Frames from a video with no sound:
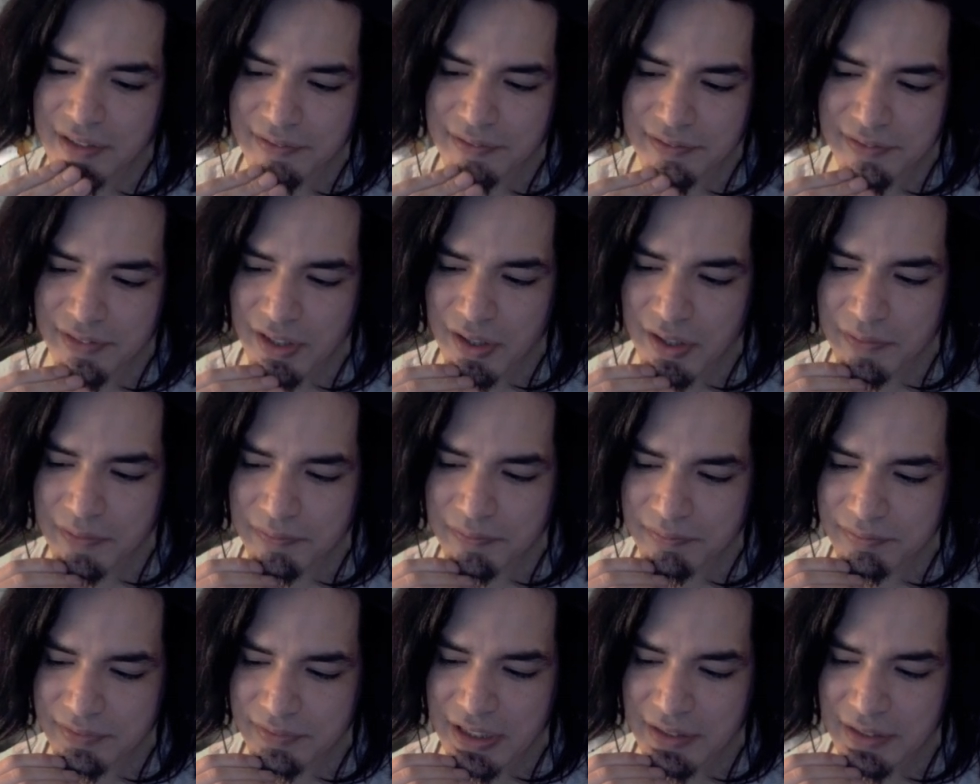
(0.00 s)
No.
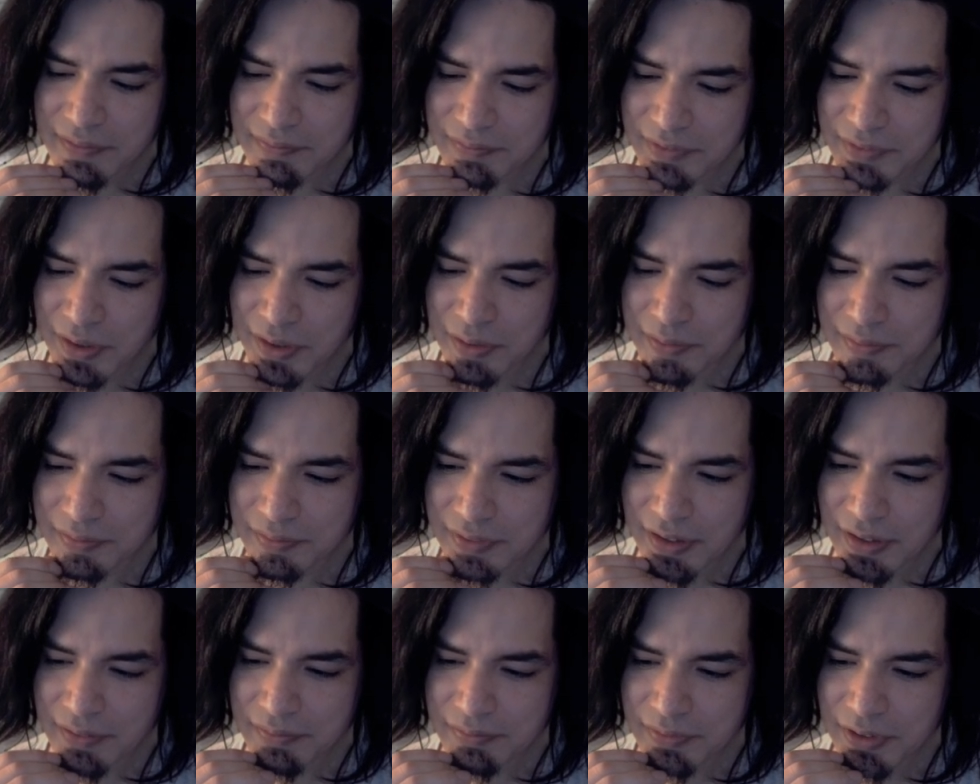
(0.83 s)
Yeah. No.
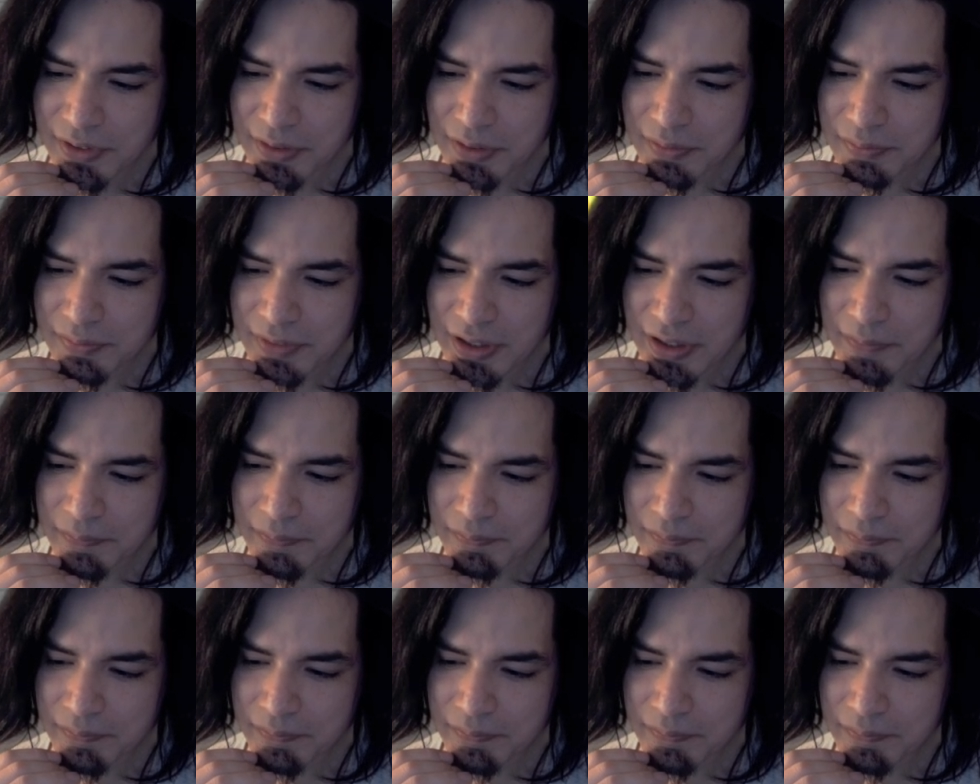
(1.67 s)
Yeah. No. Yeah.